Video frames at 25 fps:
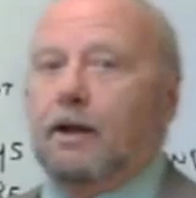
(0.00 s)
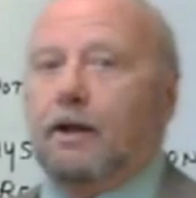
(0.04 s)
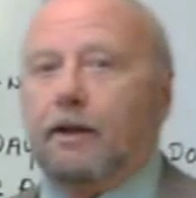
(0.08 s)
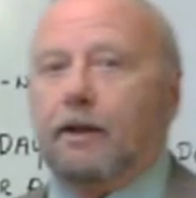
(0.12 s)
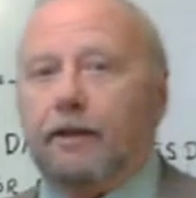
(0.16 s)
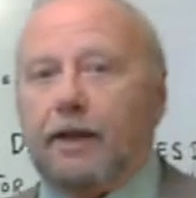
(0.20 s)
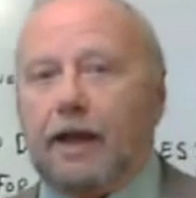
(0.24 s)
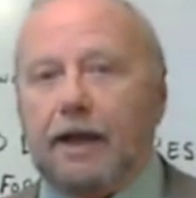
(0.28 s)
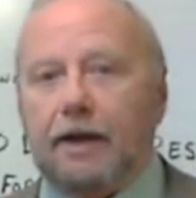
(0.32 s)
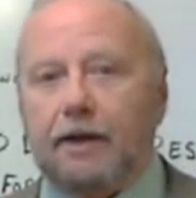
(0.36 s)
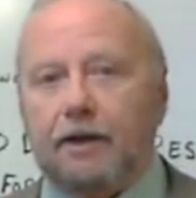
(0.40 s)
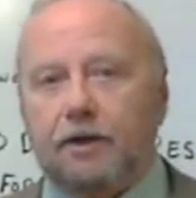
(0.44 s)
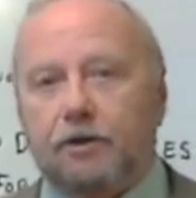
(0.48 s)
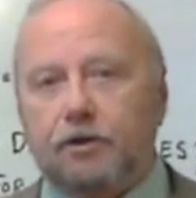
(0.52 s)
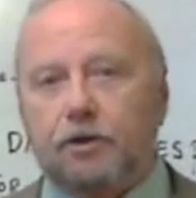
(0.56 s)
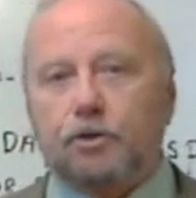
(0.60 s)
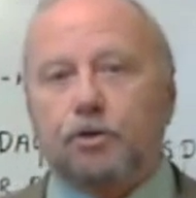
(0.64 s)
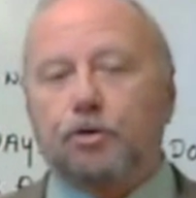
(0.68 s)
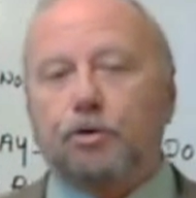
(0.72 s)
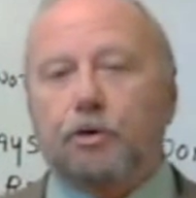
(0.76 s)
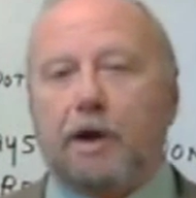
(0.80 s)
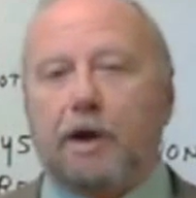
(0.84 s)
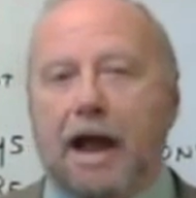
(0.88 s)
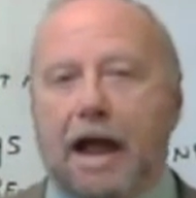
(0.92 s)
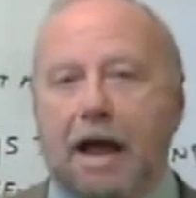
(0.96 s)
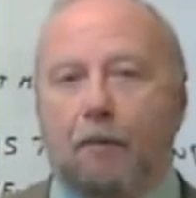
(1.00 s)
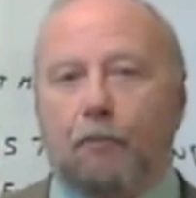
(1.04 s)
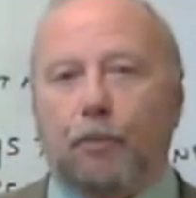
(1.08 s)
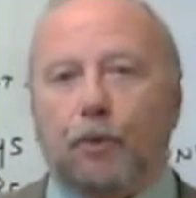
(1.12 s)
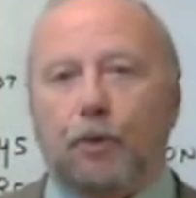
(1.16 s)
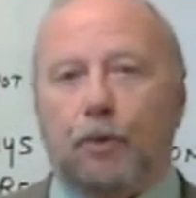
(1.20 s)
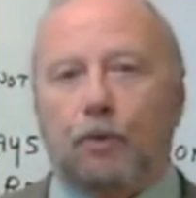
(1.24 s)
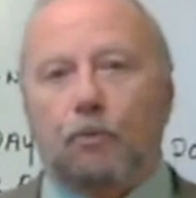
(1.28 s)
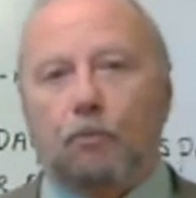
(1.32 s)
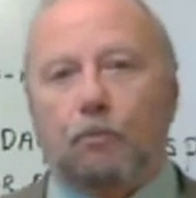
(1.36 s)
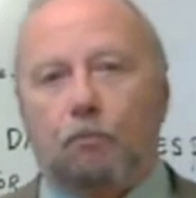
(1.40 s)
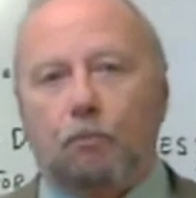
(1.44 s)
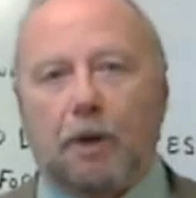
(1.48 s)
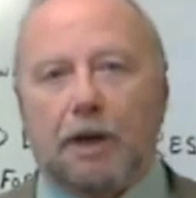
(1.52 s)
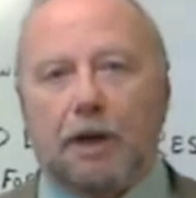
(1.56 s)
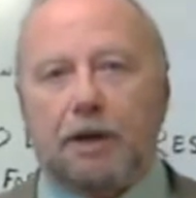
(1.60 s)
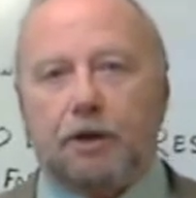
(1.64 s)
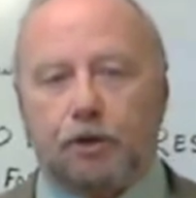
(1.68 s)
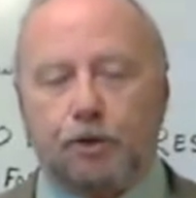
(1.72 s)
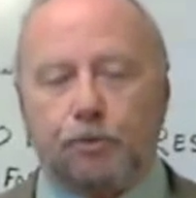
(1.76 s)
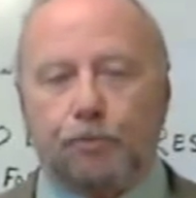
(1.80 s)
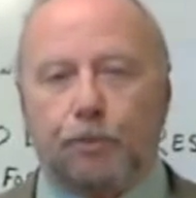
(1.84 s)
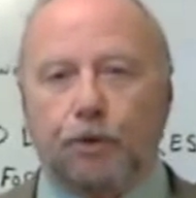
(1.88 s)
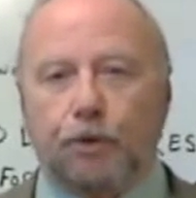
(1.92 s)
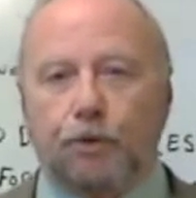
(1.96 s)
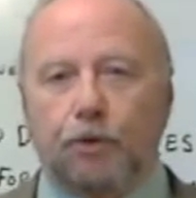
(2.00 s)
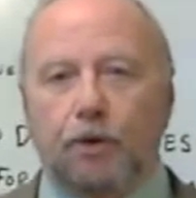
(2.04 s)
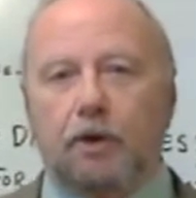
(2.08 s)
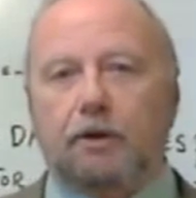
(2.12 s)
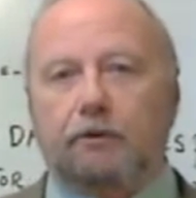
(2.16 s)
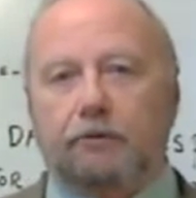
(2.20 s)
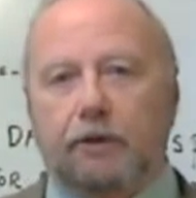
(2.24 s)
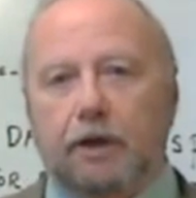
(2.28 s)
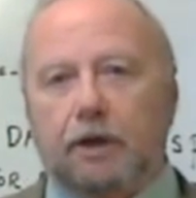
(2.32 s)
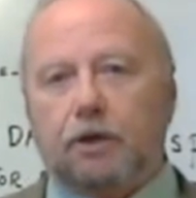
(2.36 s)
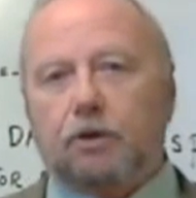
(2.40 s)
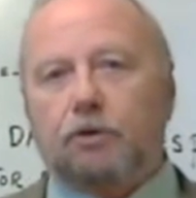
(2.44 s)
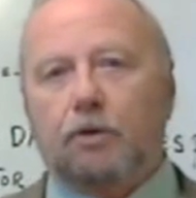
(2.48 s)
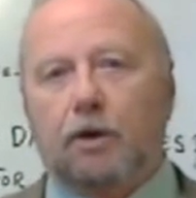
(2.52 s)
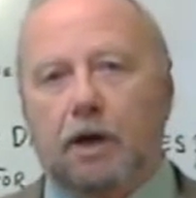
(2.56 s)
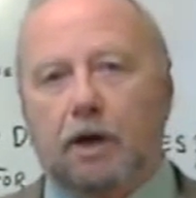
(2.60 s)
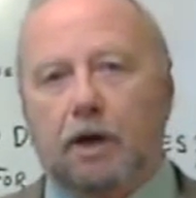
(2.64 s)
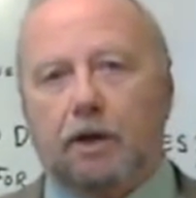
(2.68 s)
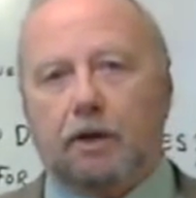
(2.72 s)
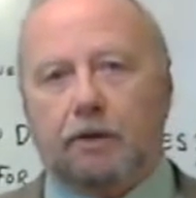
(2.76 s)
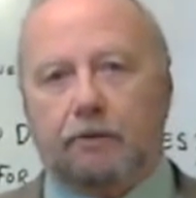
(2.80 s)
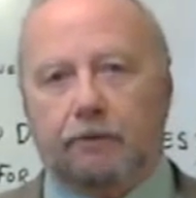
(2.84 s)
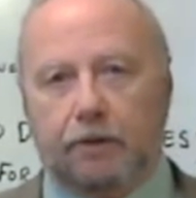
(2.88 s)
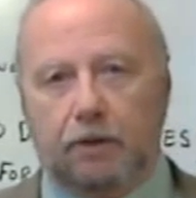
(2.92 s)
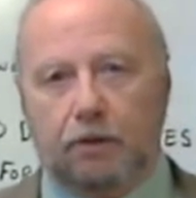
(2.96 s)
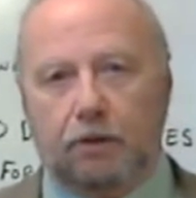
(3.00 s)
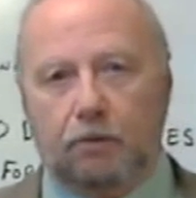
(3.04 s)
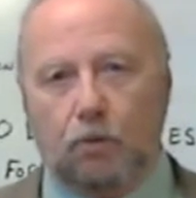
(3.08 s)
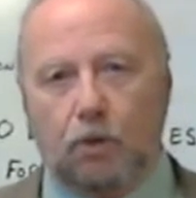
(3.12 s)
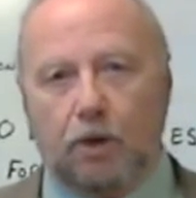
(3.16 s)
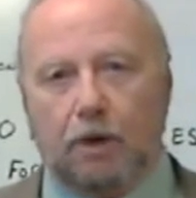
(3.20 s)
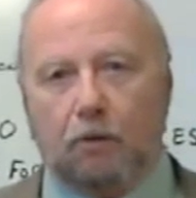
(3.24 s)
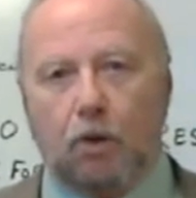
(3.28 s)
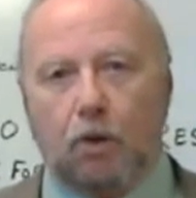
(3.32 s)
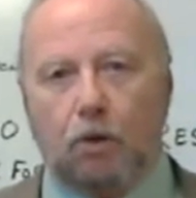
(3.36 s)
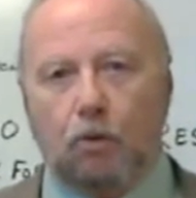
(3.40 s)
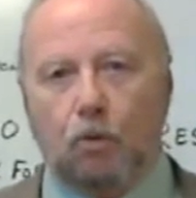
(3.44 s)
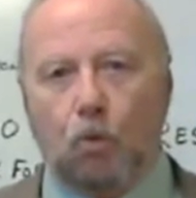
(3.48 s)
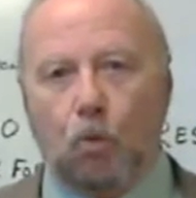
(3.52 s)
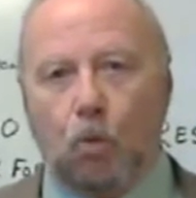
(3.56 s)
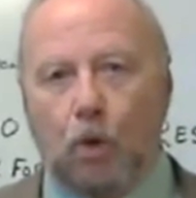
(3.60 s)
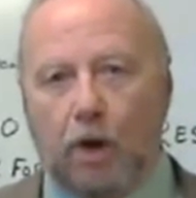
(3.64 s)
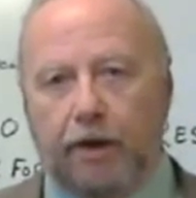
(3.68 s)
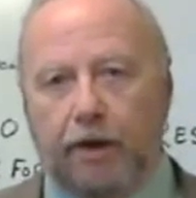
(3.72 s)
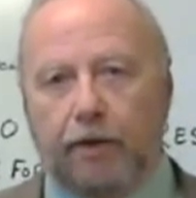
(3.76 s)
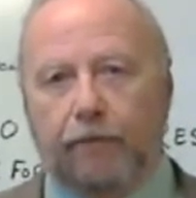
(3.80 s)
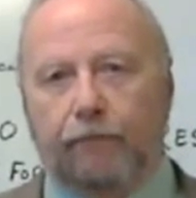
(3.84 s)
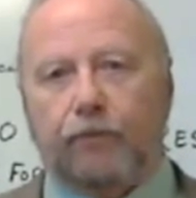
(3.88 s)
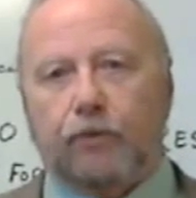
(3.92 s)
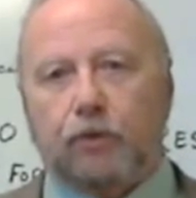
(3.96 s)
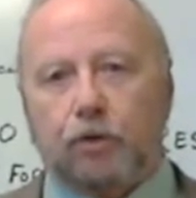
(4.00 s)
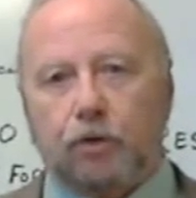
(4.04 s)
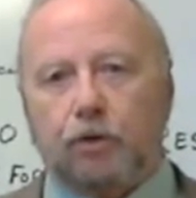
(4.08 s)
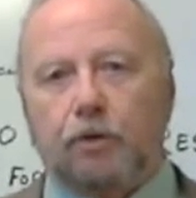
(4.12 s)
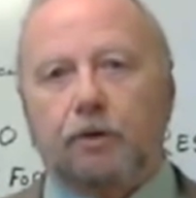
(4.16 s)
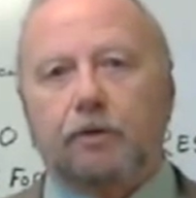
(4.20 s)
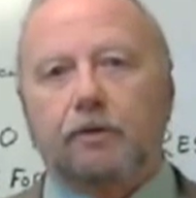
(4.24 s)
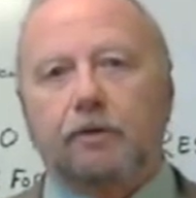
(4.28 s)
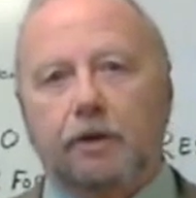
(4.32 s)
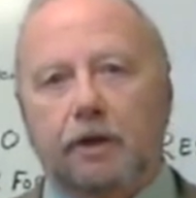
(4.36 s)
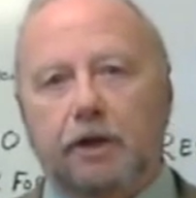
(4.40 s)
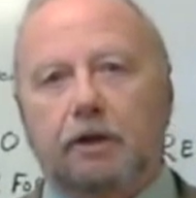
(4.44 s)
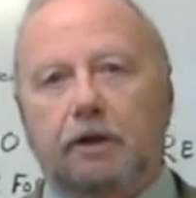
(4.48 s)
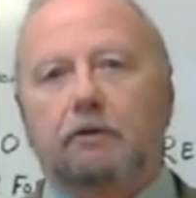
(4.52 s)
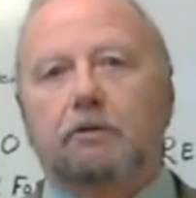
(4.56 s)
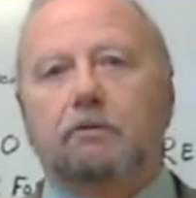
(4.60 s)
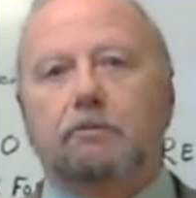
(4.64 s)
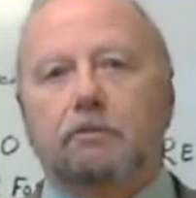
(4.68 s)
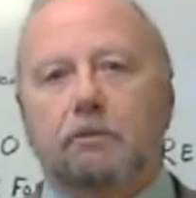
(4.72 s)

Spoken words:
That is a trap. By disputing electronically, you waive certain legal